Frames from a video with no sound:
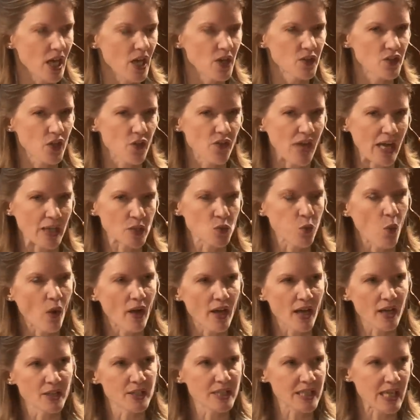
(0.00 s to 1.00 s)
So that's
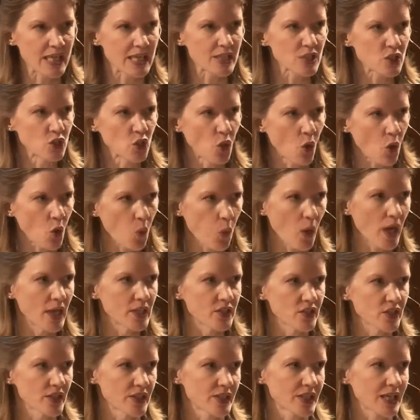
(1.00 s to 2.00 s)
why I say it's not
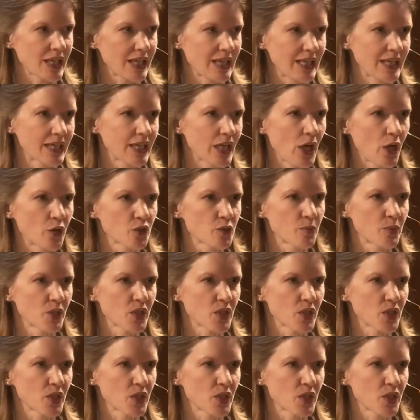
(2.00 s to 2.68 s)
quite as clear-cut,